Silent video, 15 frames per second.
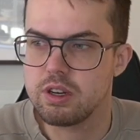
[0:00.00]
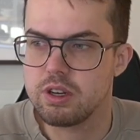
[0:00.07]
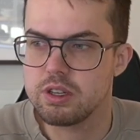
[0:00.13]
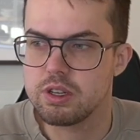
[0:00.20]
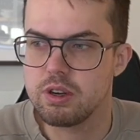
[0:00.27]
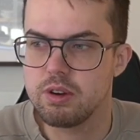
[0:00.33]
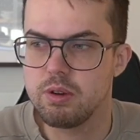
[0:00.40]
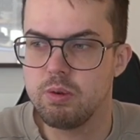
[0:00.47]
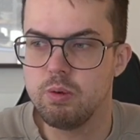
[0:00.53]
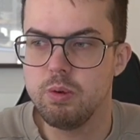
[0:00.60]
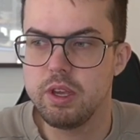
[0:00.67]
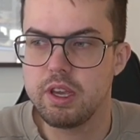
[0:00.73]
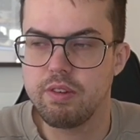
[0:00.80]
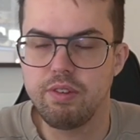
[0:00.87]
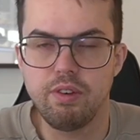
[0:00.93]
also the
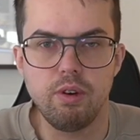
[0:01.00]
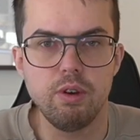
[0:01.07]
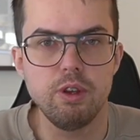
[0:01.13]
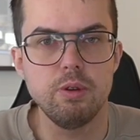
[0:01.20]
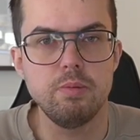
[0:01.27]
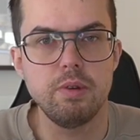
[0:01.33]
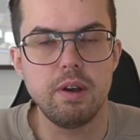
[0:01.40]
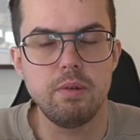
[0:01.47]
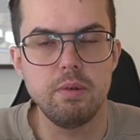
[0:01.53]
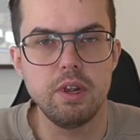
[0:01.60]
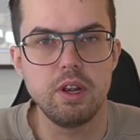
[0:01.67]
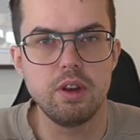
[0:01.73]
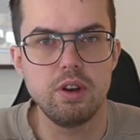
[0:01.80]
weak volume that we're